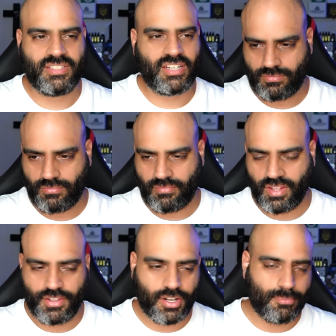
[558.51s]
Their,
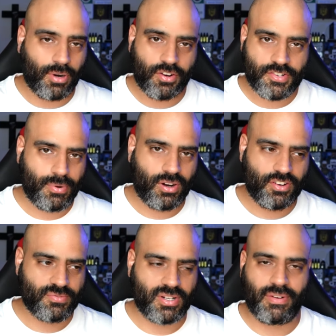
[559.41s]
their Mars bar
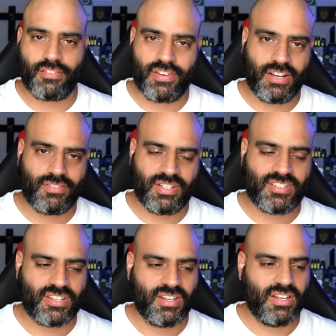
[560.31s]
is one of my
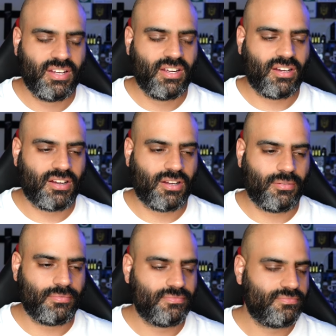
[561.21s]
favorites.
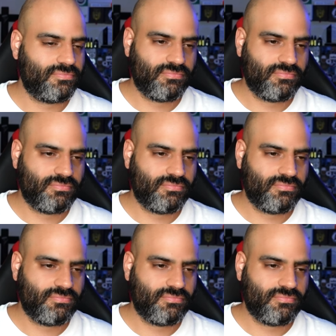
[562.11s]
Um,